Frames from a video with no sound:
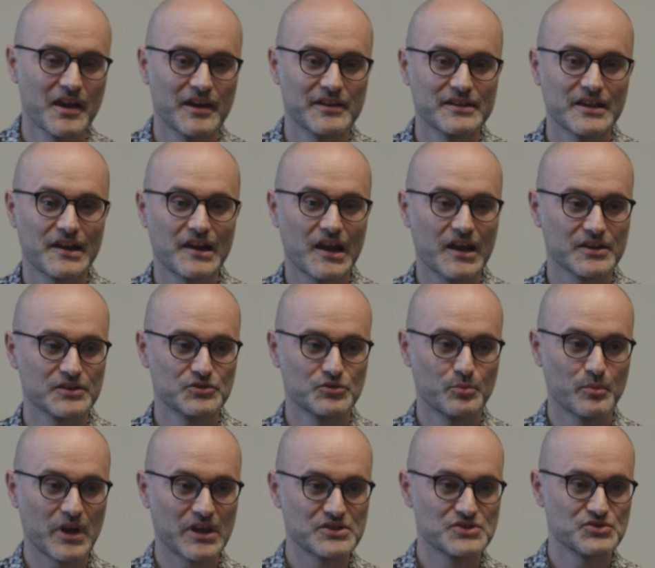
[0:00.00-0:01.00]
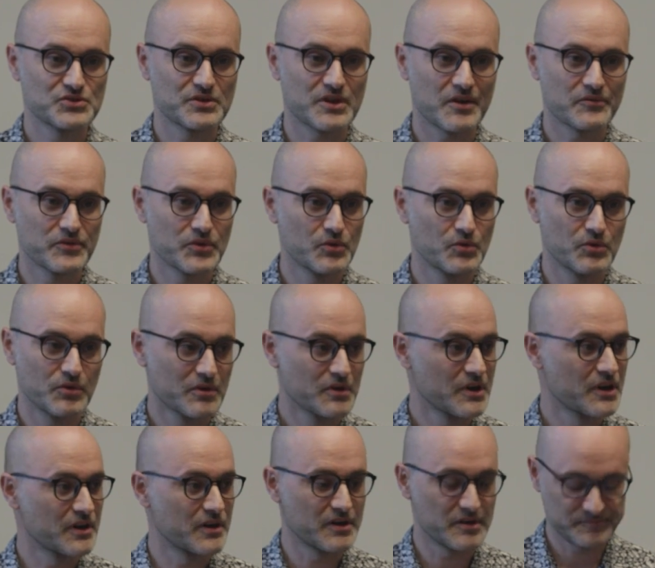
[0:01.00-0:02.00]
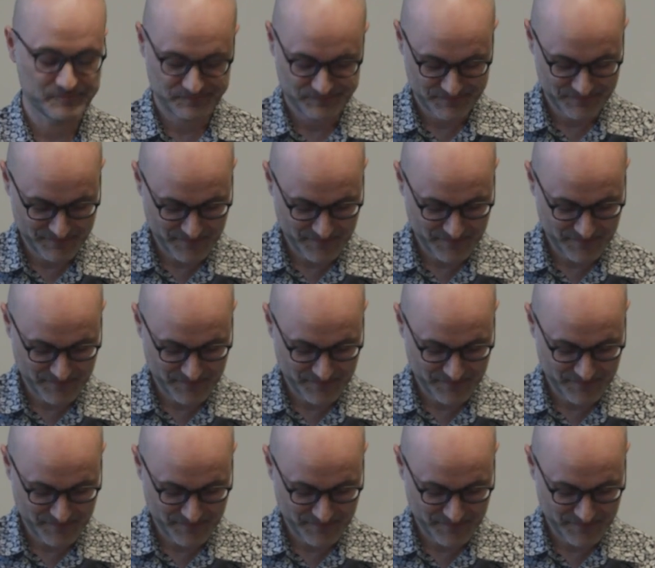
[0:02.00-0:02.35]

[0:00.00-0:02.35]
And I'd like to mention a few uh,